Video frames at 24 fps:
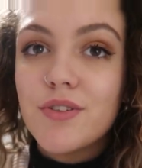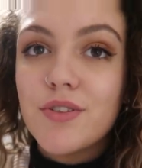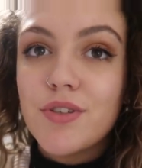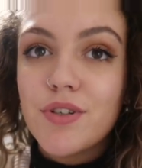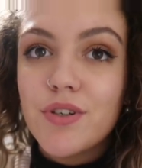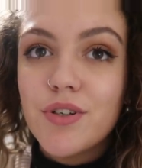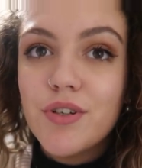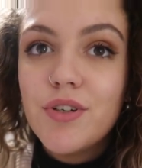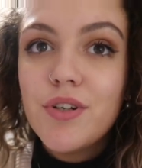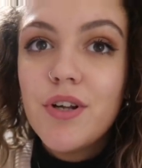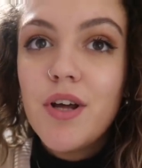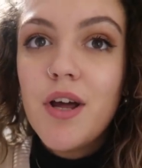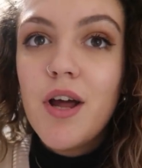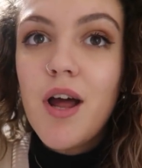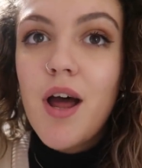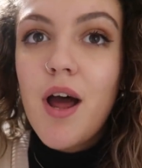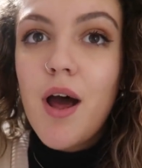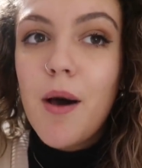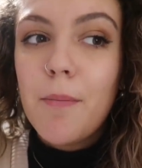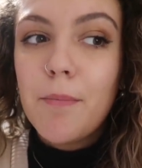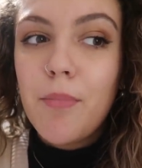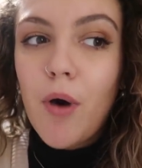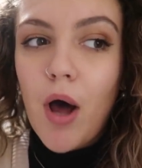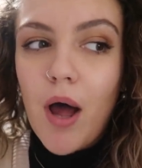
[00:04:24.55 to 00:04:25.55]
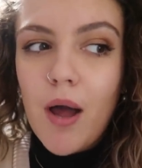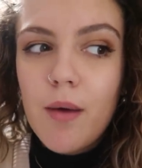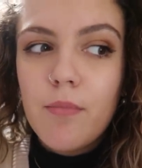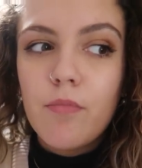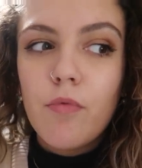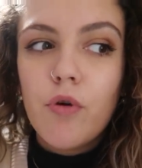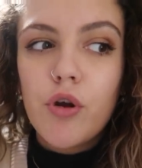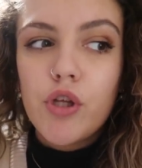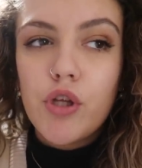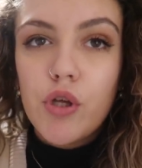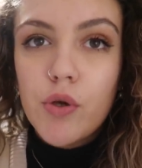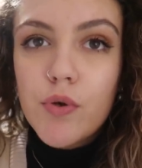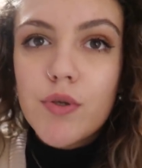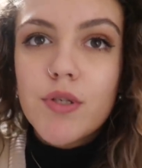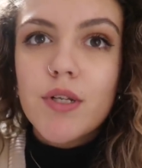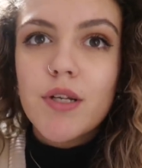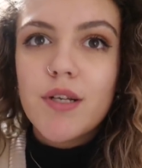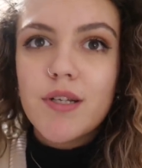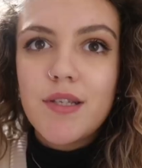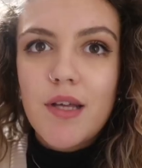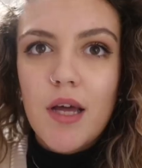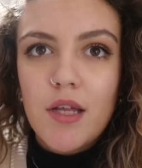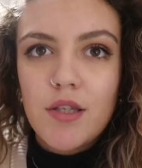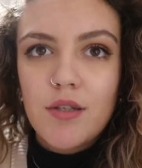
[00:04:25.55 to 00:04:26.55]
done, but I'm
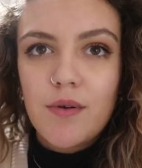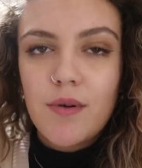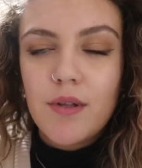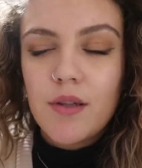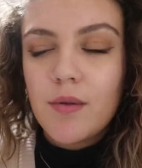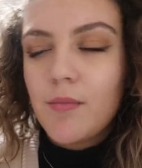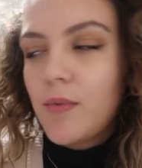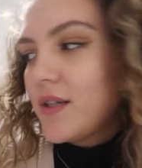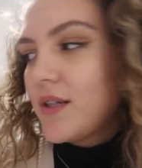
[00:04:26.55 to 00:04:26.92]
useless at doing them